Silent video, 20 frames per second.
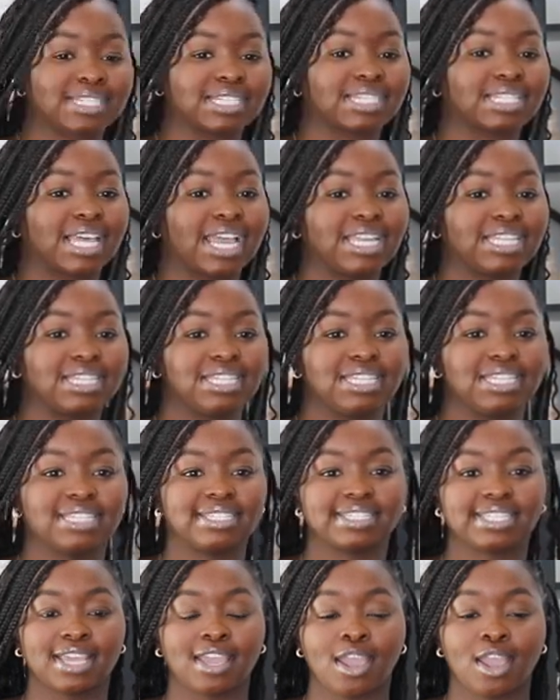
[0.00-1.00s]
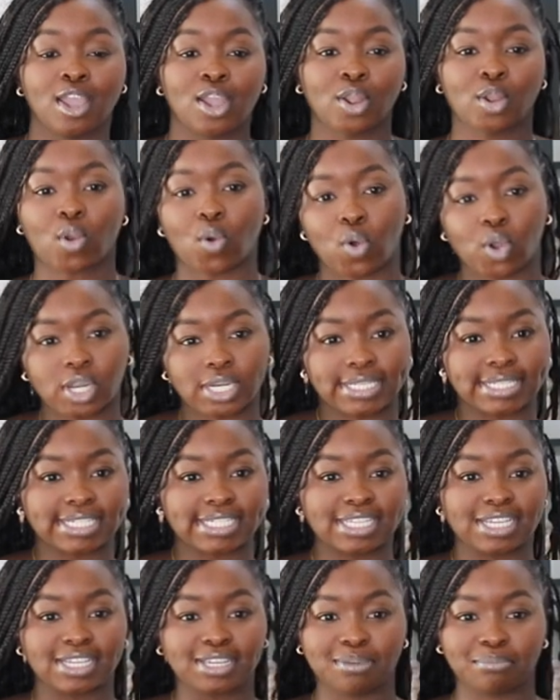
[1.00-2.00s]
It's like this
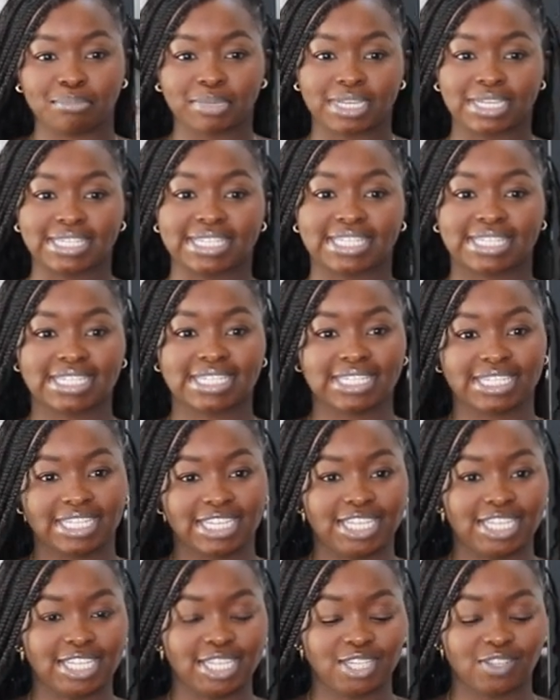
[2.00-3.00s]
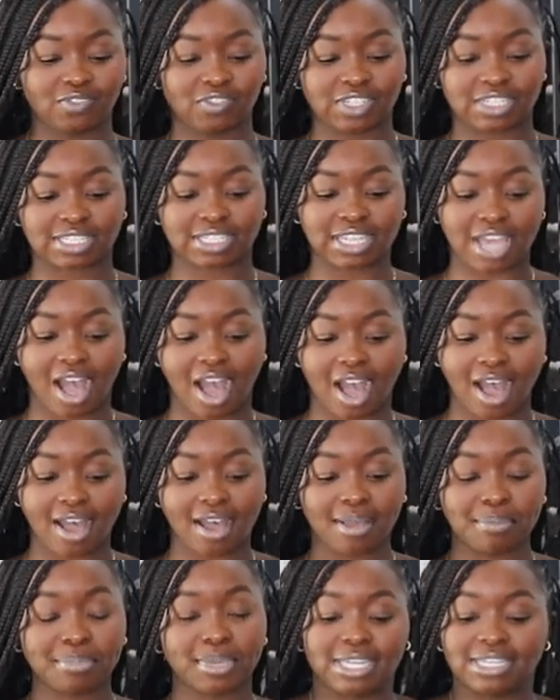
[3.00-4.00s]
corset but sleeved
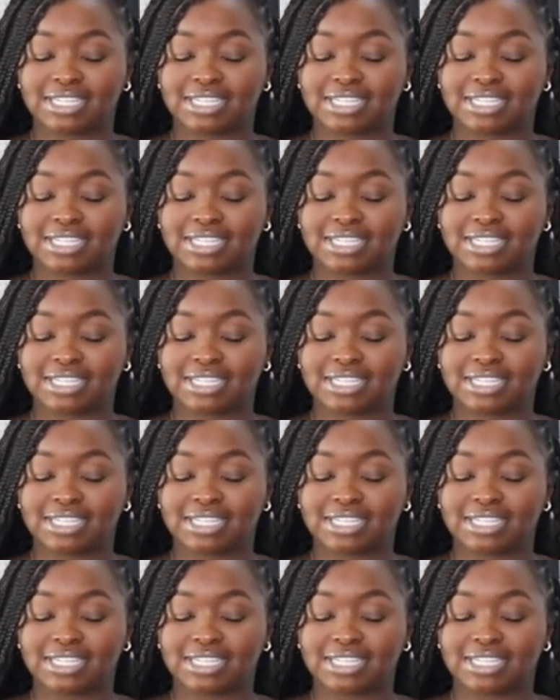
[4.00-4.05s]
top.